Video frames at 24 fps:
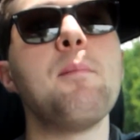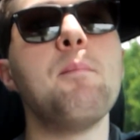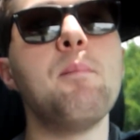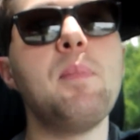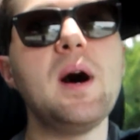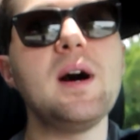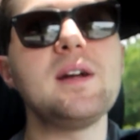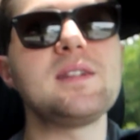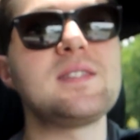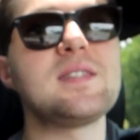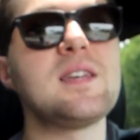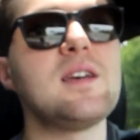
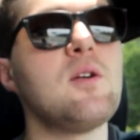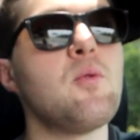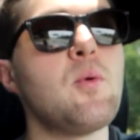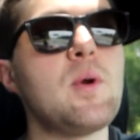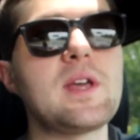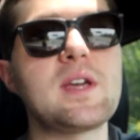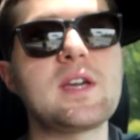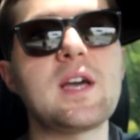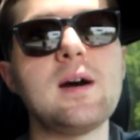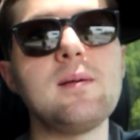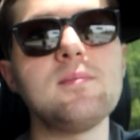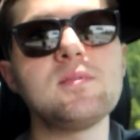but when
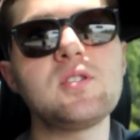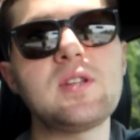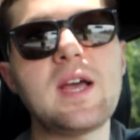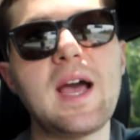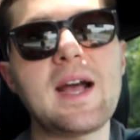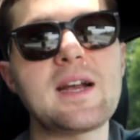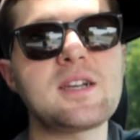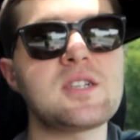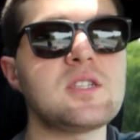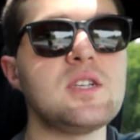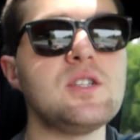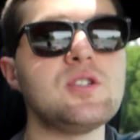it comes to
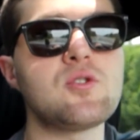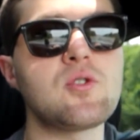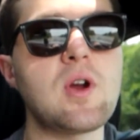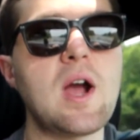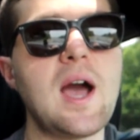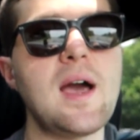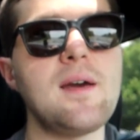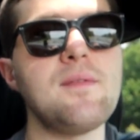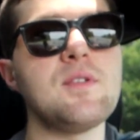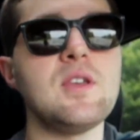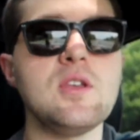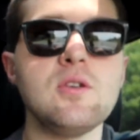actually
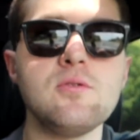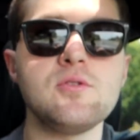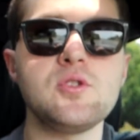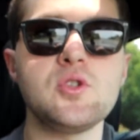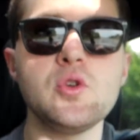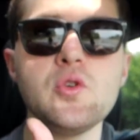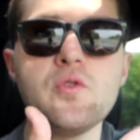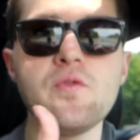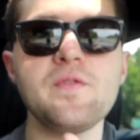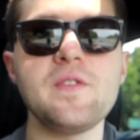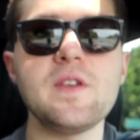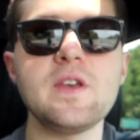driving, you
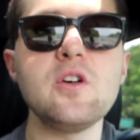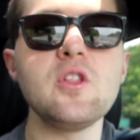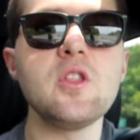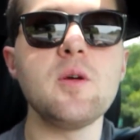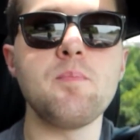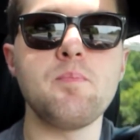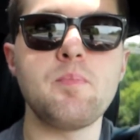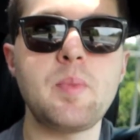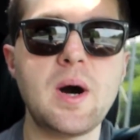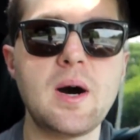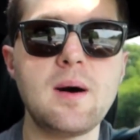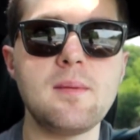do feel the
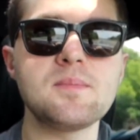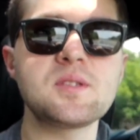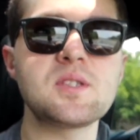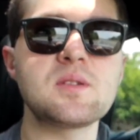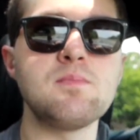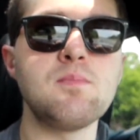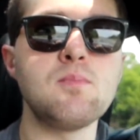bumps